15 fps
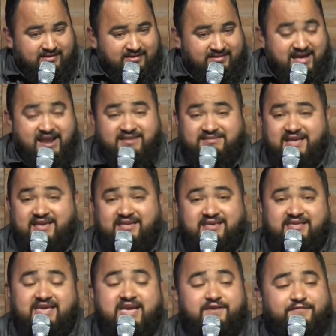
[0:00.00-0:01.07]
That is a
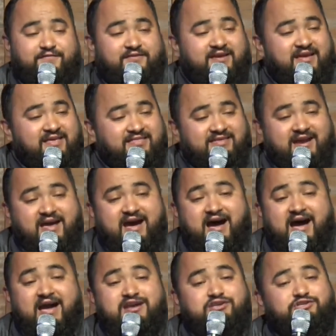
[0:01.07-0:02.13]
gift that
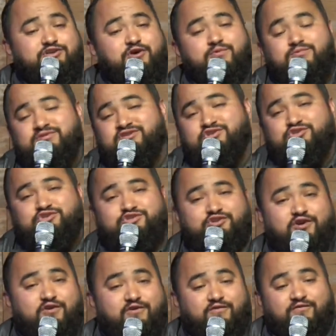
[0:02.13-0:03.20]
I don't
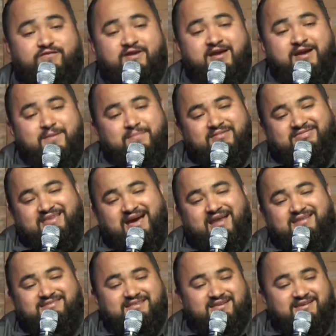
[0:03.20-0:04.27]
deserve, but
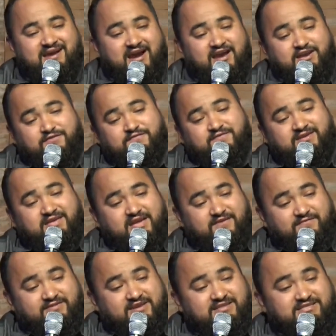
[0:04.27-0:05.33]
that is the kind of
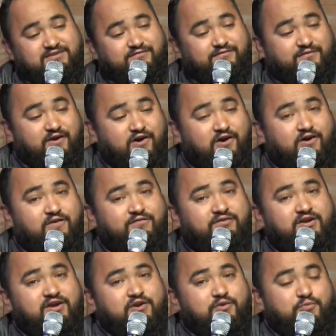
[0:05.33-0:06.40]
gift that is
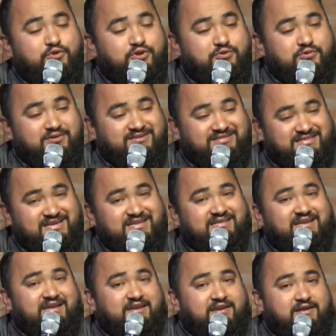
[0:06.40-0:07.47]
involved when you are
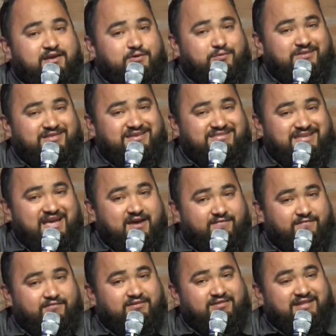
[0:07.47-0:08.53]
dealing with his
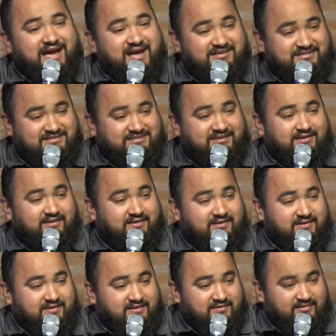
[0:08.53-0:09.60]
everlasting
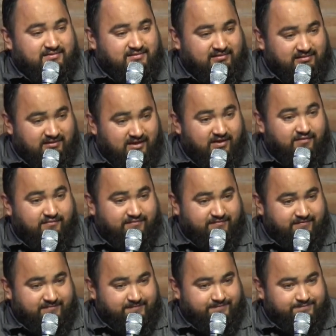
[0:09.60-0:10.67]
love.